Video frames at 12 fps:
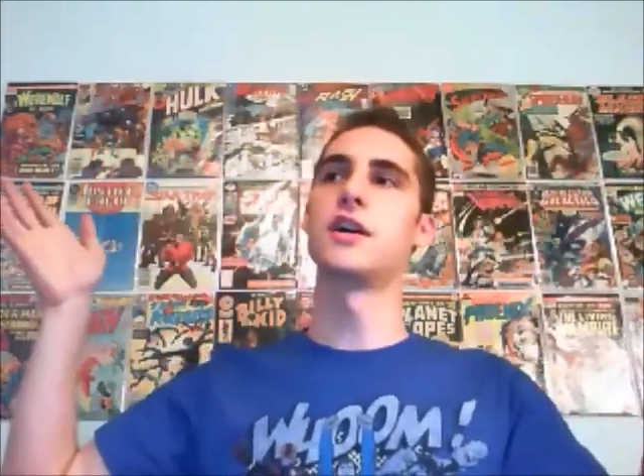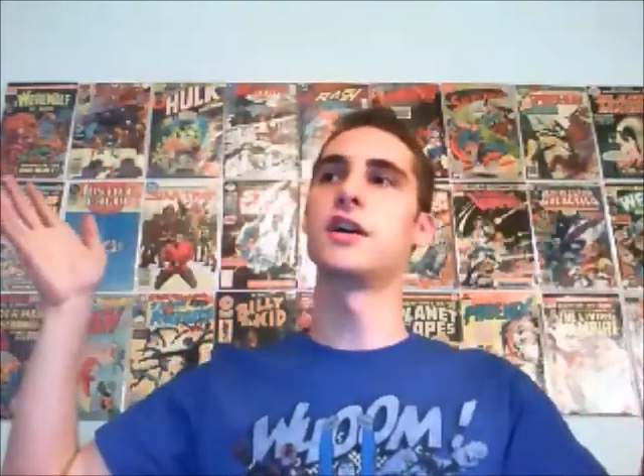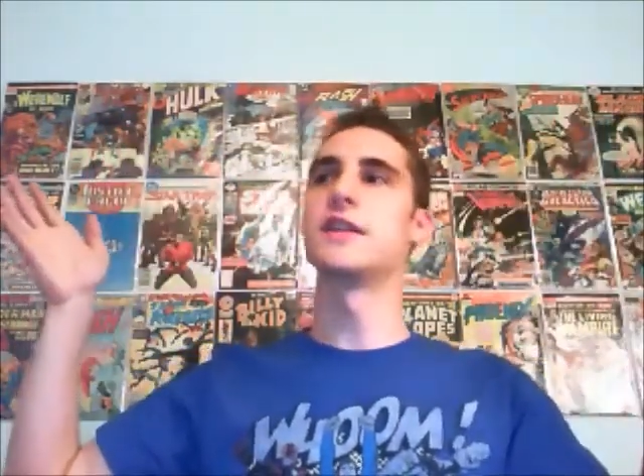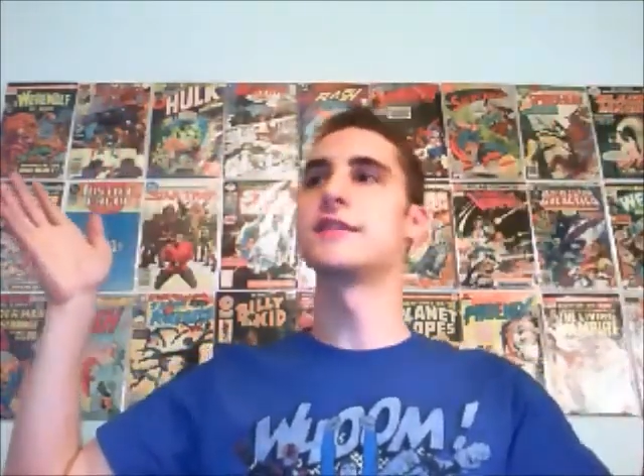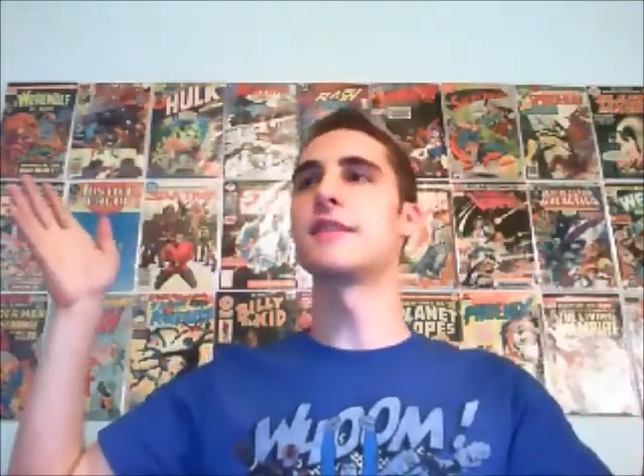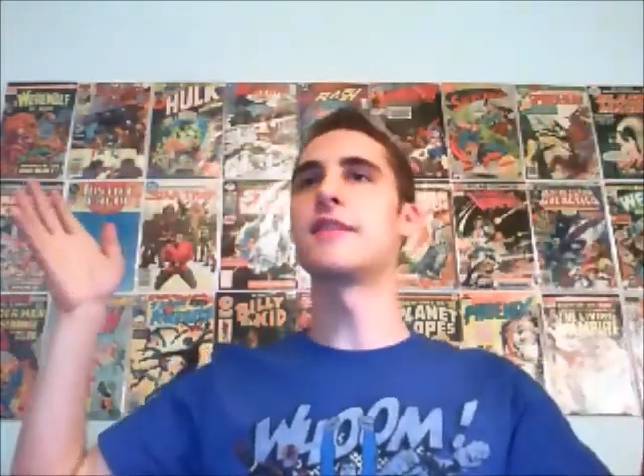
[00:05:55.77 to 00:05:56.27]

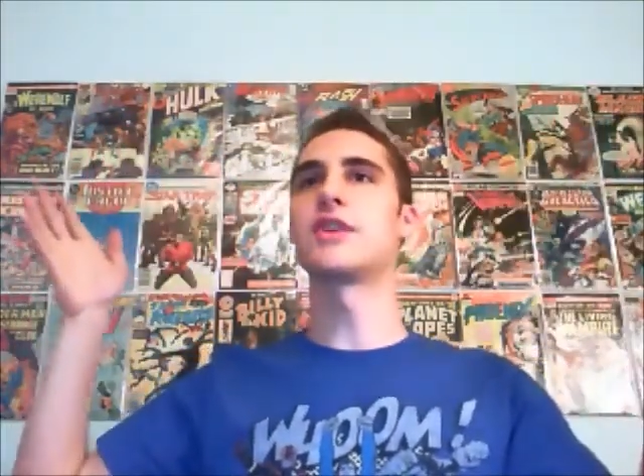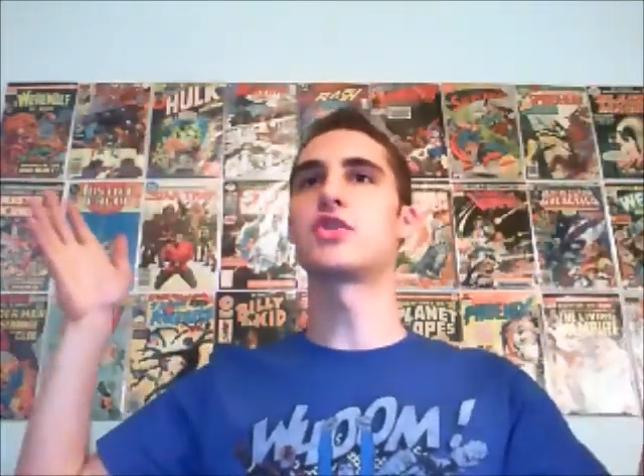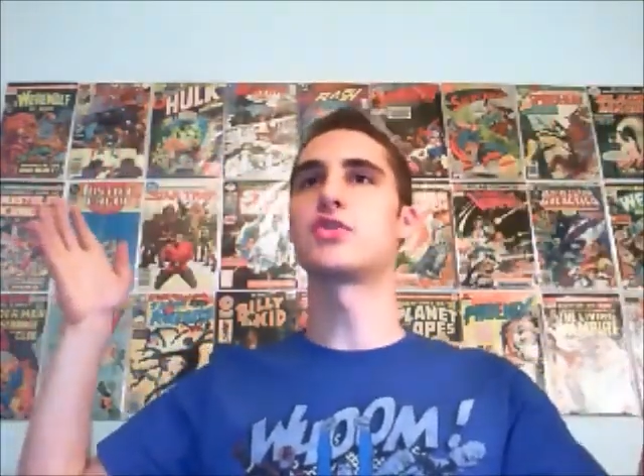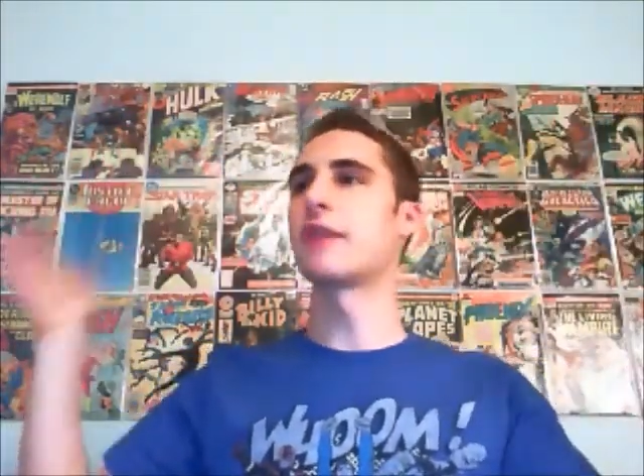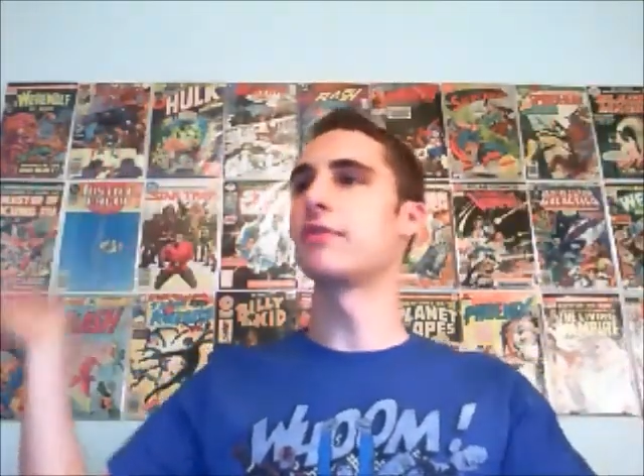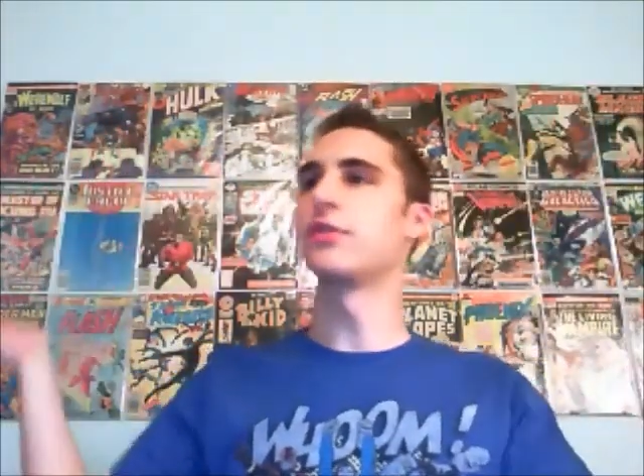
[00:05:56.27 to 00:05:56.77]
instead of like
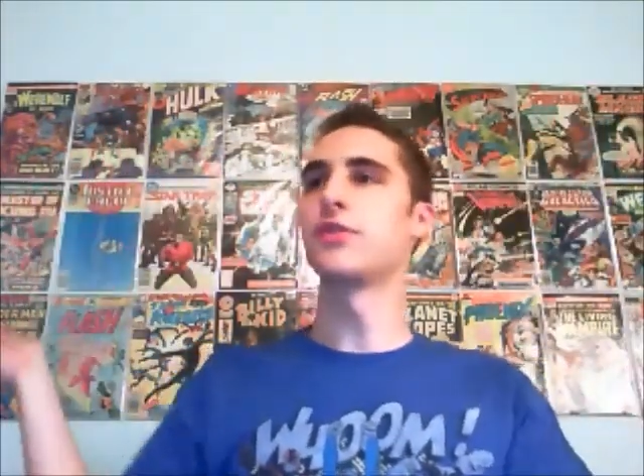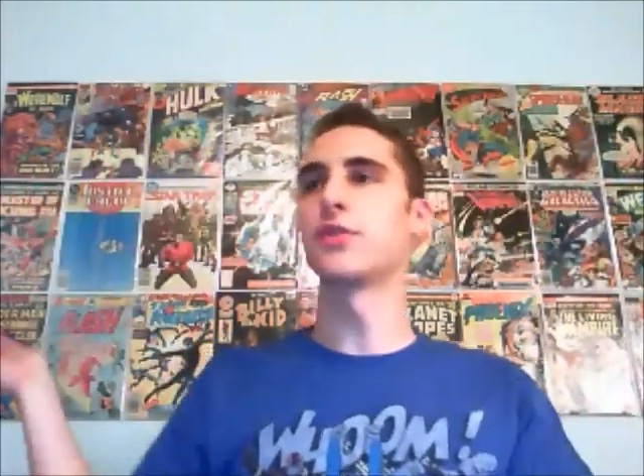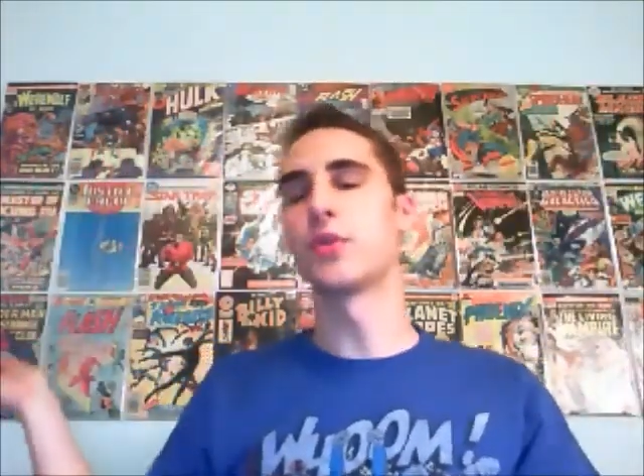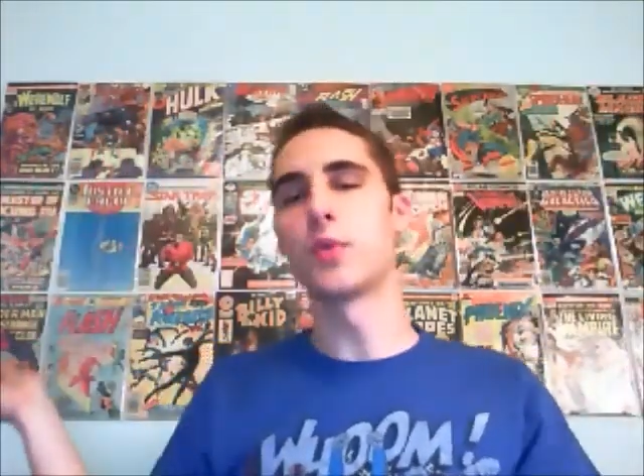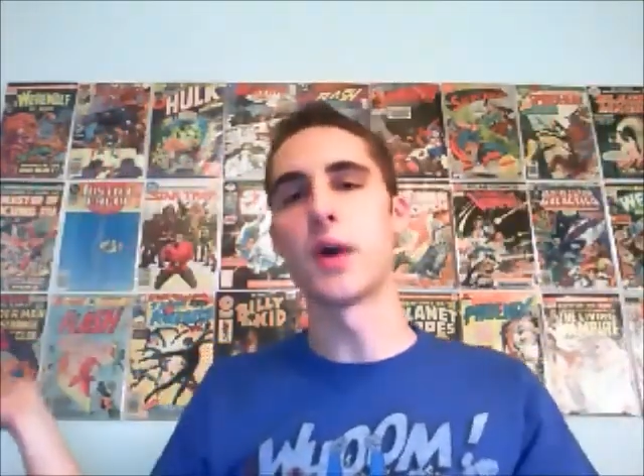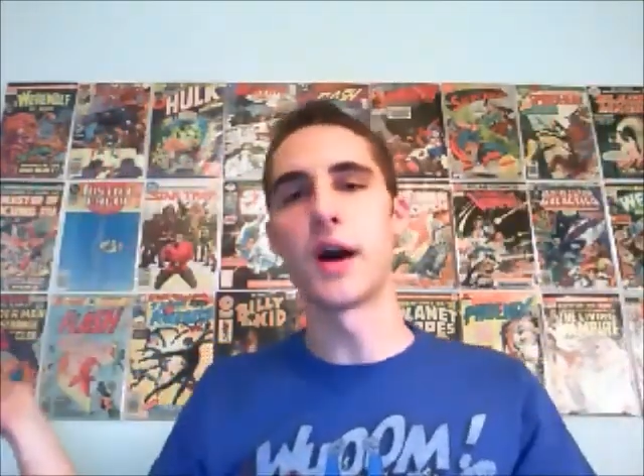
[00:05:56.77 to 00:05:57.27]
traveling through
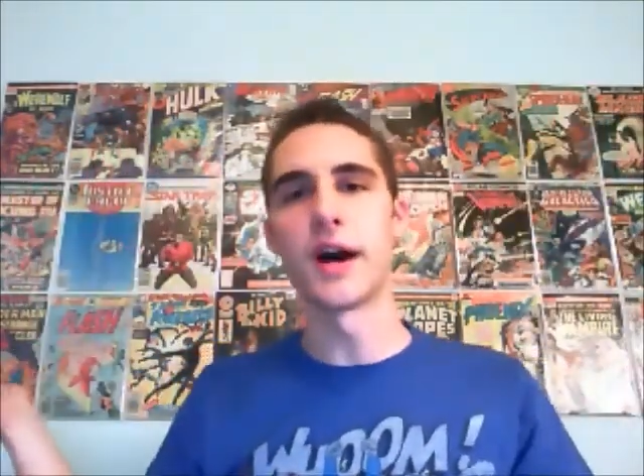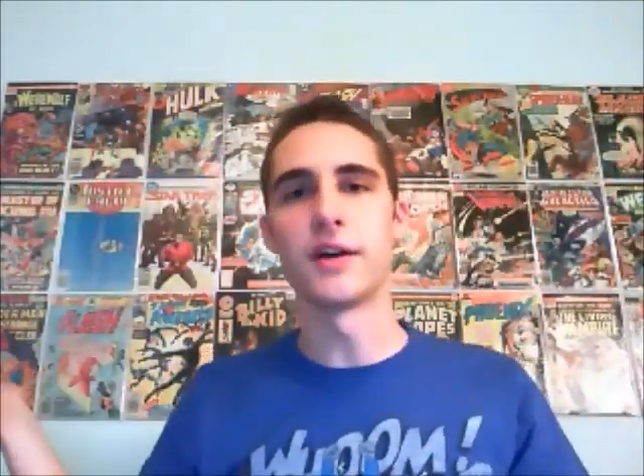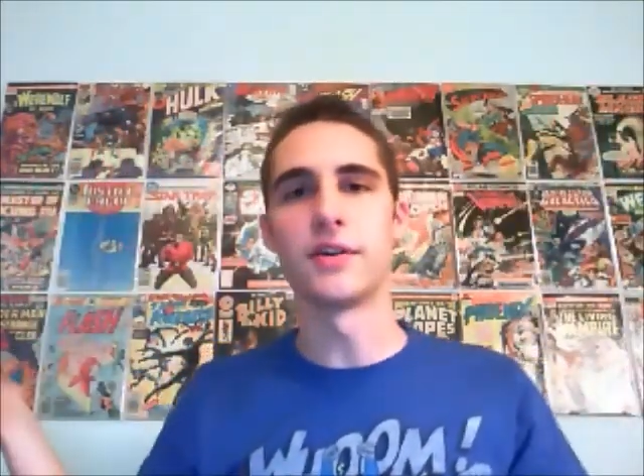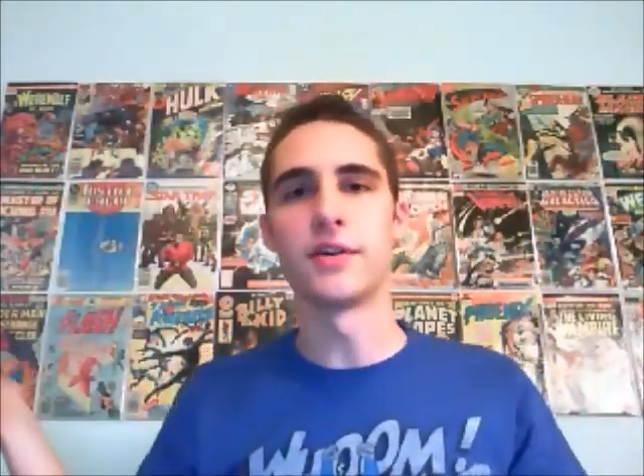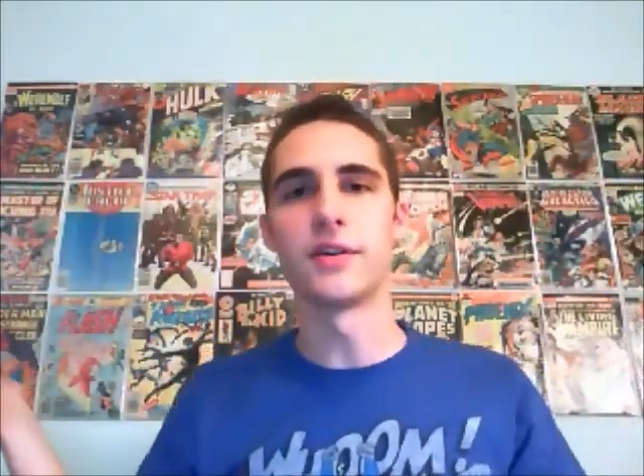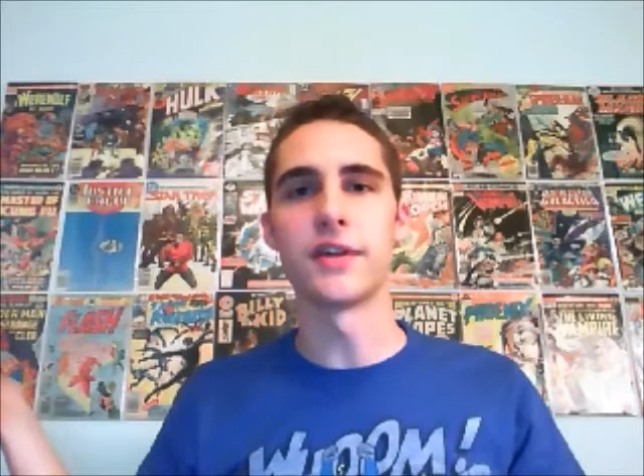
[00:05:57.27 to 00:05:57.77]
the
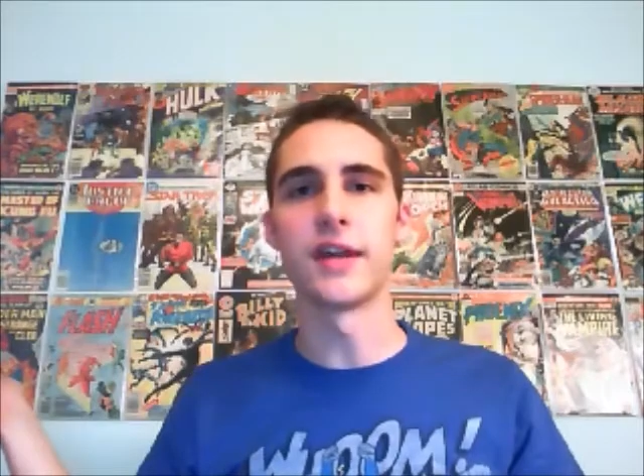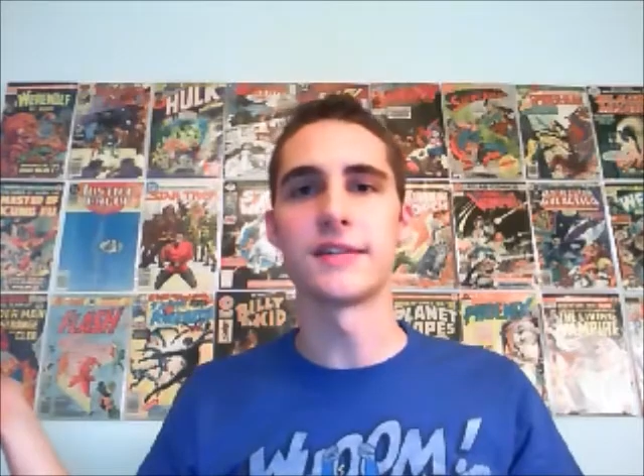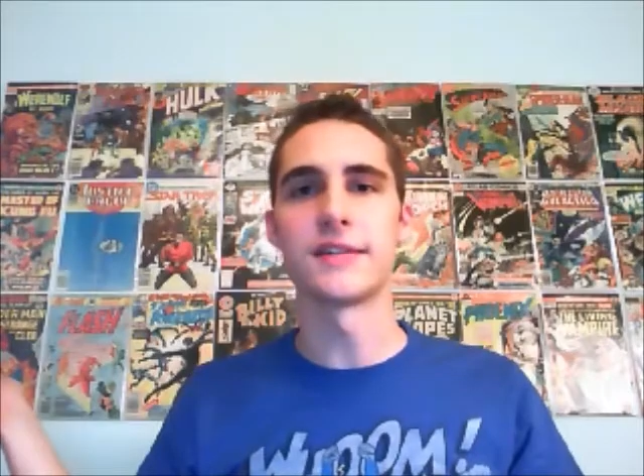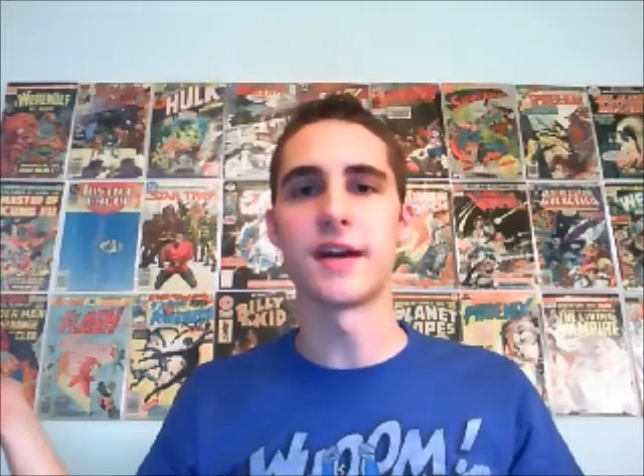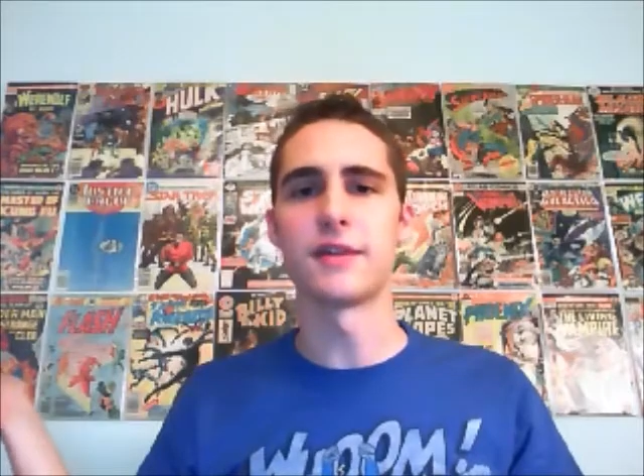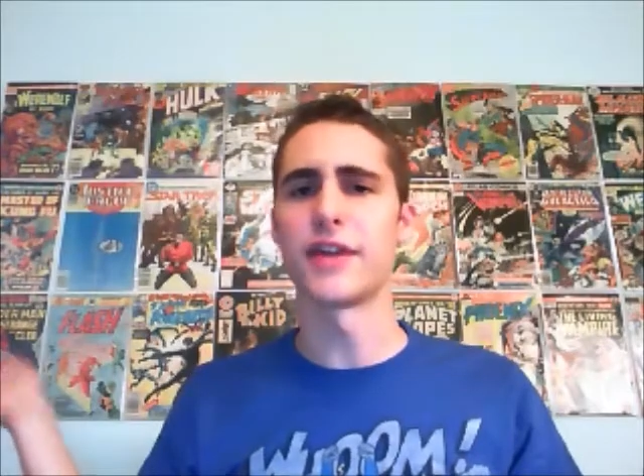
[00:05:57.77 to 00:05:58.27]
wild and
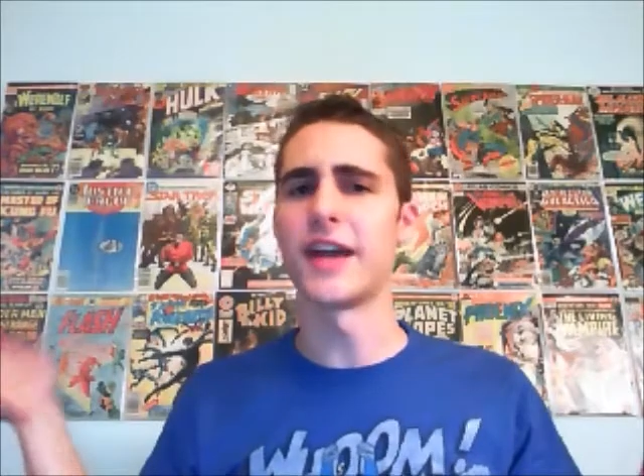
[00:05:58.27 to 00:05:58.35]
stuff.